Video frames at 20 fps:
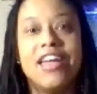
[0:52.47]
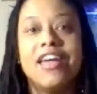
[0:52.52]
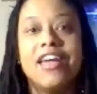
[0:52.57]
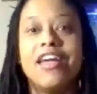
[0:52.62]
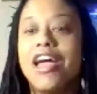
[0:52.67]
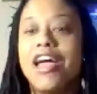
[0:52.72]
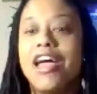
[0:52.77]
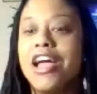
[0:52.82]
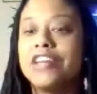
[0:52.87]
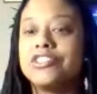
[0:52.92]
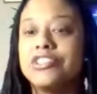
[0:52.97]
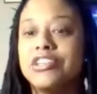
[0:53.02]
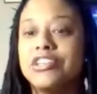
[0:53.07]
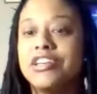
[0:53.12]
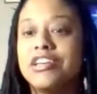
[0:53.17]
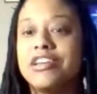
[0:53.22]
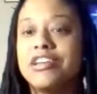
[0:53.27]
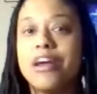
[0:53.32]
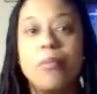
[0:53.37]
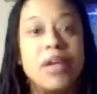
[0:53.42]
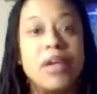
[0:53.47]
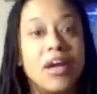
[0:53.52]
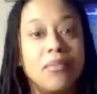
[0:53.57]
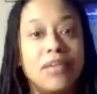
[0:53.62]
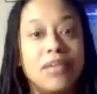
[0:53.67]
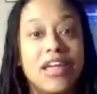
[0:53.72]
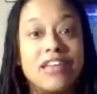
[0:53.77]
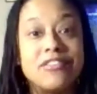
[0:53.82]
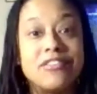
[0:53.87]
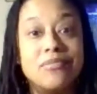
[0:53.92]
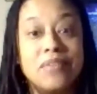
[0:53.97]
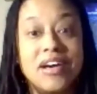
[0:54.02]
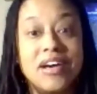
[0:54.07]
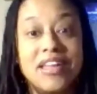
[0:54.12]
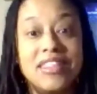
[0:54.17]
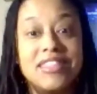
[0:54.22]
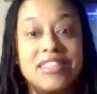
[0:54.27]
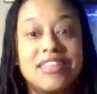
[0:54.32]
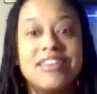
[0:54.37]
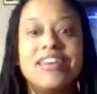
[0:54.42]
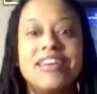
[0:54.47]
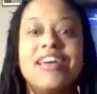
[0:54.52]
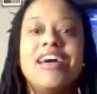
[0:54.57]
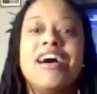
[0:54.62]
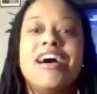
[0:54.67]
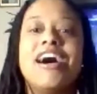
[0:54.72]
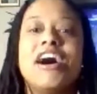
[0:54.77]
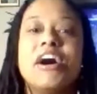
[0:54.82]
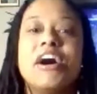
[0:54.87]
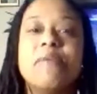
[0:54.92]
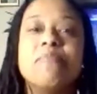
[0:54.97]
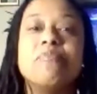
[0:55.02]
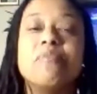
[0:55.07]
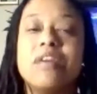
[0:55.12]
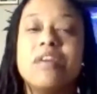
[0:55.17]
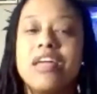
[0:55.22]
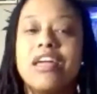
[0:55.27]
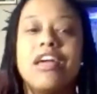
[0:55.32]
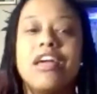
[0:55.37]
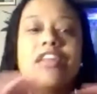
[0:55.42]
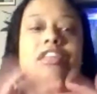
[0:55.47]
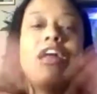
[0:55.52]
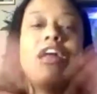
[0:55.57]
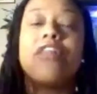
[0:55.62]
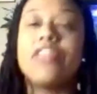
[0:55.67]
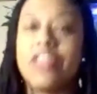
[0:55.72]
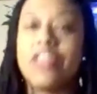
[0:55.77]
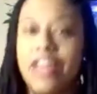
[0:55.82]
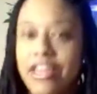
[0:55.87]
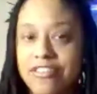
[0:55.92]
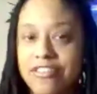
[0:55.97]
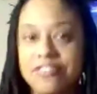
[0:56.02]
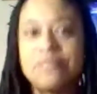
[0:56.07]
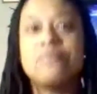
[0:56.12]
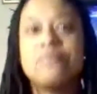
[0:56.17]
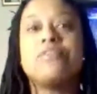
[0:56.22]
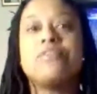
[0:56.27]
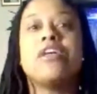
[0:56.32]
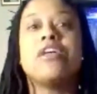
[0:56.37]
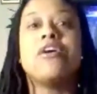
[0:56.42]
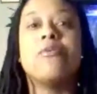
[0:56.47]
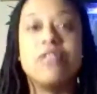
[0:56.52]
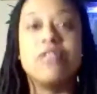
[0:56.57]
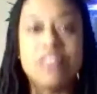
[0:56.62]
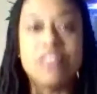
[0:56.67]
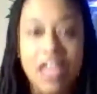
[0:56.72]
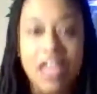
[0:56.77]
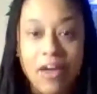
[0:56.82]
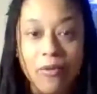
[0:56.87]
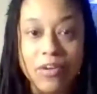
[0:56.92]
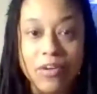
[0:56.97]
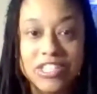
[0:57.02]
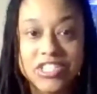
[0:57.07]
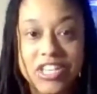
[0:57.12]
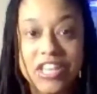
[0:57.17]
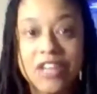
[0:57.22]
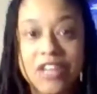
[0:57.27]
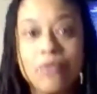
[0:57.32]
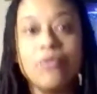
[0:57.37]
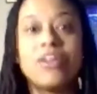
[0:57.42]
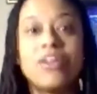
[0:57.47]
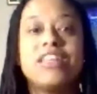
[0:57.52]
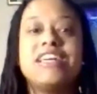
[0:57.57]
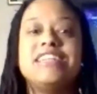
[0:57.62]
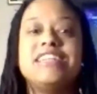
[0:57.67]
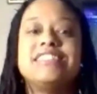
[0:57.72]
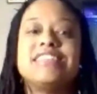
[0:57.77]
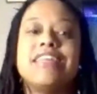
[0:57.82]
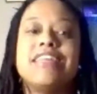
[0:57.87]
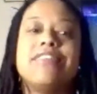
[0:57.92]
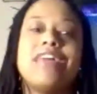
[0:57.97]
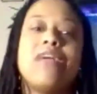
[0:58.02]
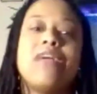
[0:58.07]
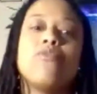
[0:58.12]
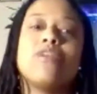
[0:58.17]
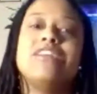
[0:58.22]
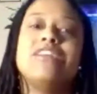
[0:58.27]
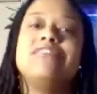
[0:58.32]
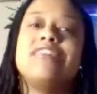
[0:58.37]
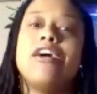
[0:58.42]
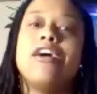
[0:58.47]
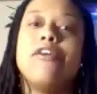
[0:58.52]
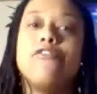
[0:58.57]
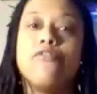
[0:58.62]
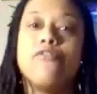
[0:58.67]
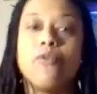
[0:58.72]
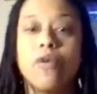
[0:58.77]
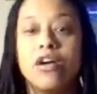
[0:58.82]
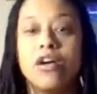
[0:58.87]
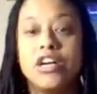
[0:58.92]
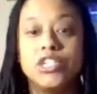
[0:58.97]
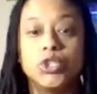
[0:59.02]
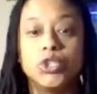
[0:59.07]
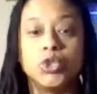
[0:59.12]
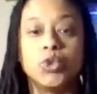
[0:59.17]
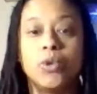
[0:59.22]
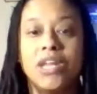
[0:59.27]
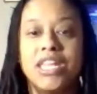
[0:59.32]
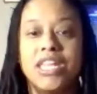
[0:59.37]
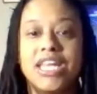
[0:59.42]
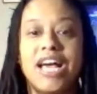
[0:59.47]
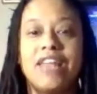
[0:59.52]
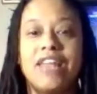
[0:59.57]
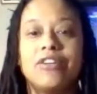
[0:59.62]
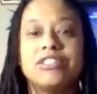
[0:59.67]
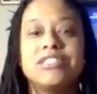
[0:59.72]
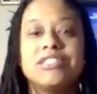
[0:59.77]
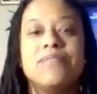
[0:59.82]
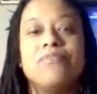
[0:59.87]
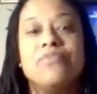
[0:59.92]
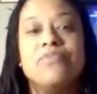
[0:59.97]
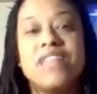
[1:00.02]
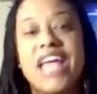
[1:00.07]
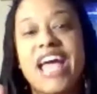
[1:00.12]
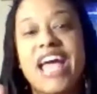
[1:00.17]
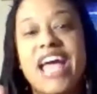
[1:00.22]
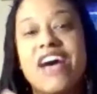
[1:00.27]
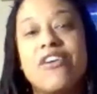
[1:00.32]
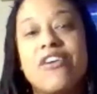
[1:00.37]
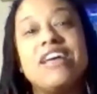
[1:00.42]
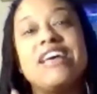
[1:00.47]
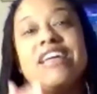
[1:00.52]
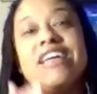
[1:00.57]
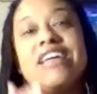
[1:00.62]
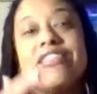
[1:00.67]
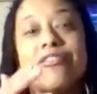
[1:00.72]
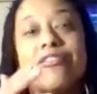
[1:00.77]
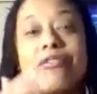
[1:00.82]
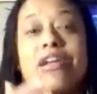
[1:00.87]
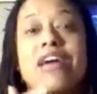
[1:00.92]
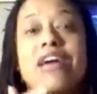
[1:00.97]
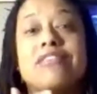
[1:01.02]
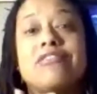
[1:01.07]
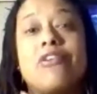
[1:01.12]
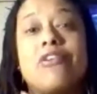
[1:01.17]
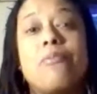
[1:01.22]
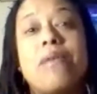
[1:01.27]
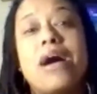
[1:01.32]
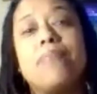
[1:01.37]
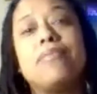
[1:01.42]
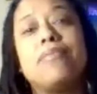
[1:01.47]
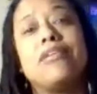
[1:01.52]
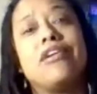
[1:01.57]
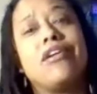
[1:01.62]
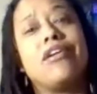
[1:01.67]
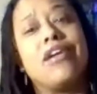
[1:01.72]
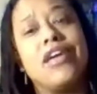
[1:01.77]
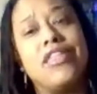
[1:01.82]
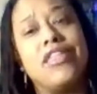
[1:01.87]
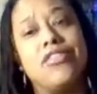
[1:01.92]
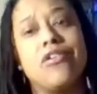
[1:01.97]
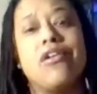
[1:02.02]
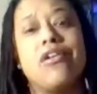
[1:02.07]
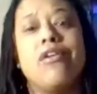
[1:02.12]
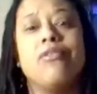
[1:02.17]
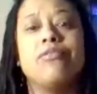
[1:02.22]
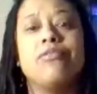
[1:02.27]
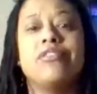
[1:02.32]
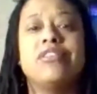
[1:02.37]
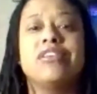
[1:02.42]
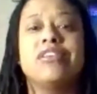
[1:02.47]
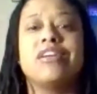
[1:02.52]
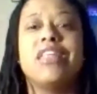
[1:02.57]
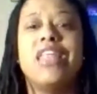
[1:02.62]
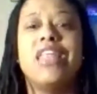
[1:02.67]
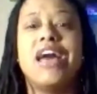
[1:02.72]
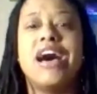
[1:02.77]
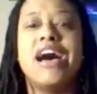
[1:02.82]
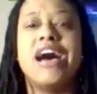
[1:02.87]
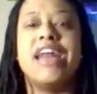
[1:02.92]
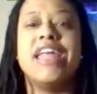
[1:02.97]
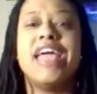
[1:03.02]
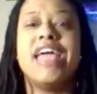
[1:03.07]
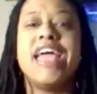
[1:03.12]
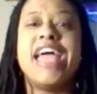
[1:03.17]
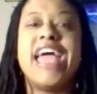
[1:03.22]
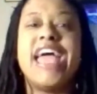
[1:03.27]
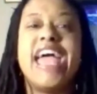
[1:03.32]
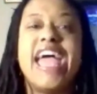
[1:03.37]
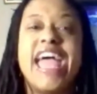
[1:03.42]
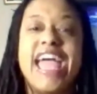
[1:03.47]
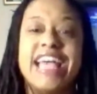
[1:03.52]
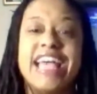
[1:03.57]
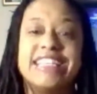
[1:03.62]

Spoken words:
Actually coming up next month. Nonetheless, when they originally released, they retailed for $120. Now they're not so popular and they're on the decline at